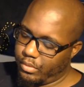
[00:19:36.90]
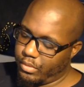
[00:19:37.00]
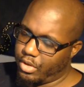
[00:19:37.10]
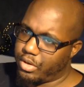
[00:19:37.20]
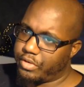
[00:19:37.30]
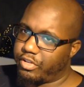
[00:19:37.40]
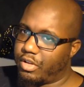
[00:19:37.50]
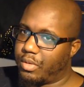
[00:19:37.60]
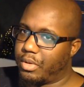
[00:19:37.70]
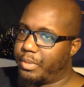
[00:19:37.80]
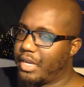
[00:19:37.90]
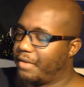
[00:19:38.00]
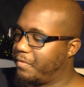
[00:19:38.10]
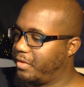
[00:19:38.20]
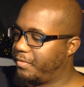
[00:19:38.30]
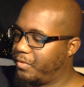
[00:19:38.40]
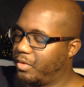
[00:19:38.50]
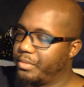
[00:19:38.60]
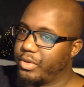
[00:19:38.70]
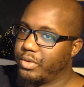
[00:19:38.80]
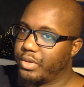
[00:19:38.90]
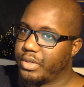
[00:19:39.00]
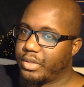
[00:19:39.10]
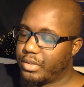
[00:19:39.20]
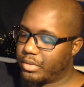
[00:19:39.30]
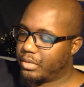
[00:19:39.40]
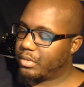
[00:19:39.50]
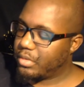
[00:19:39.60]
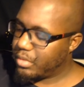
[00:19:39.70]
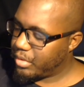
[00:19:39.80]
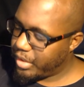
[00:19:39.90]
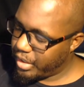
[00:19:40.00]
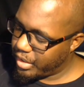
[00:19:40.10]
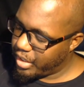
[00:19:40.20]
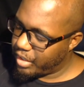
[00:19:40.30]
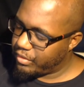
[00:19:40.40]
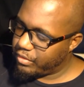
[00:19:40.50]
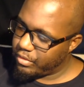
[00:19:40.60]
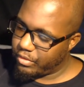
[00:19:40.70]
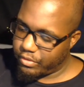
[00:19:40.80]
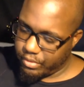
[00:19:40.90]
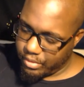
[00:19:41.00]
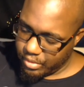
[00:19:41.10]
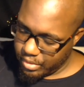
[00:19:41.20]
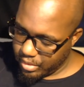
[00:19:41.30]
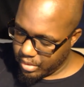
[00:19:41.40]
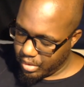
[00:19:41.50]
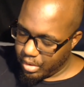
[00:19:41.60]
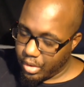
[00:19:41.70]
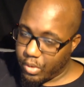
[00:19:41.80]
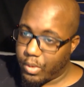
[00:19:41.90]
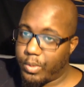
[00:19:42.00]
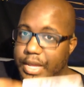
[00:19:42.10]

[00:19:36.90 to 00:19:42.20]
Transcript: All right, so what do we have for the full moon in Cancer? Well, we